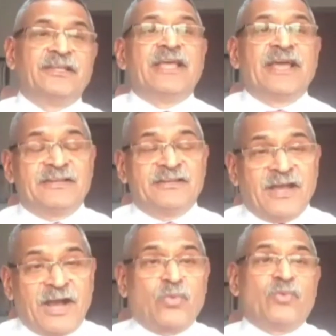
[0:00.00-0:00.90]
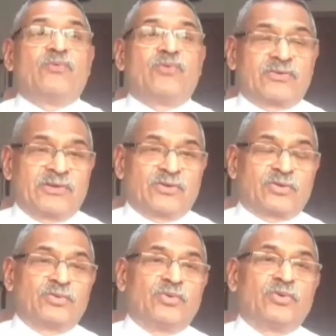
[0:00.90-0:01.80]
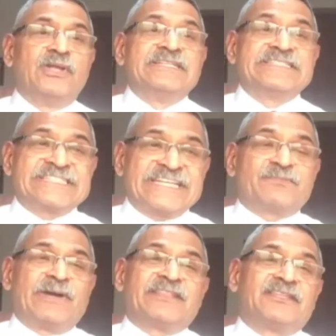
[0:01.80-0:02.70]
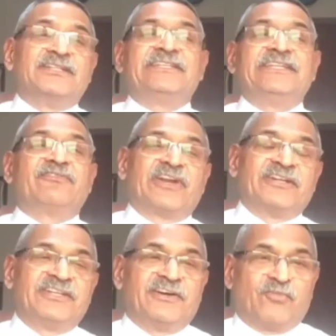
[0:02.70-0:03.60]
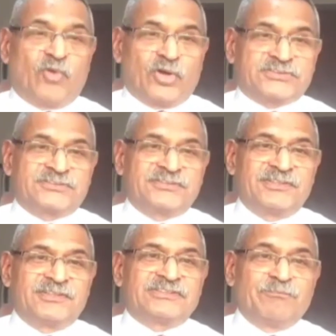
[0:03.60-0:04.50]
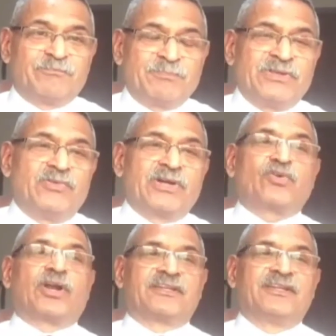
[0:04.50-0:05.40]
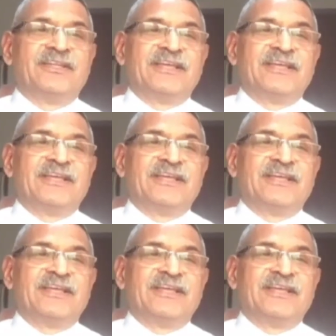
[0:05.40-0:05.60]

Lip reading: And how would one got to know? 6x13 frontier force, some people were caught.